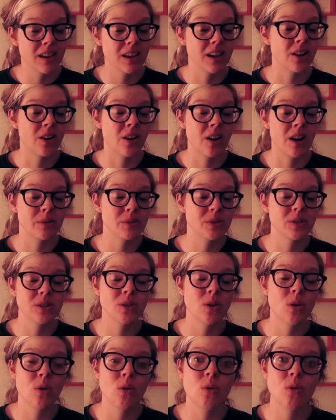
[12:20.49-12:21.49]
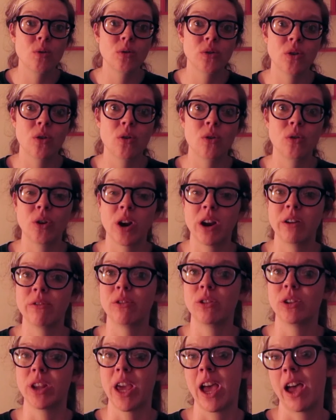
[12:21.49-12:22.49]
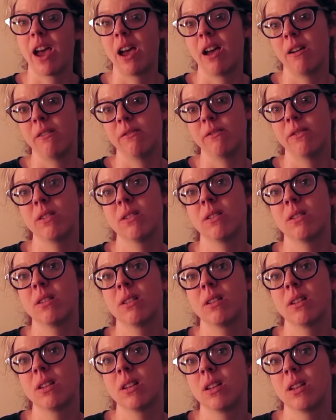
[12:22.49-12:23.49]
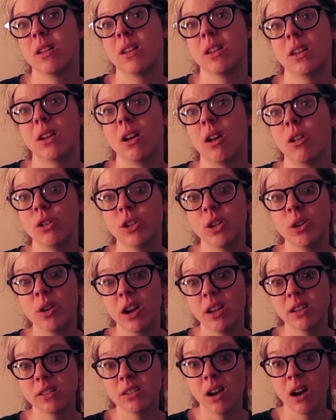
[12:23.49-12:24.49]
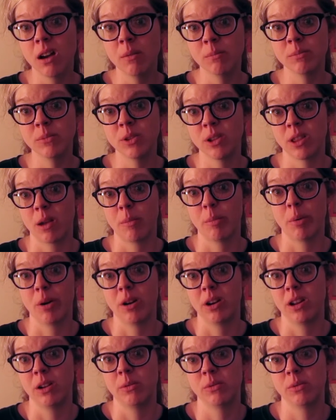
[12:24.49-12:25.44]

You know, I was so, so grateful to have all you guys come to that party.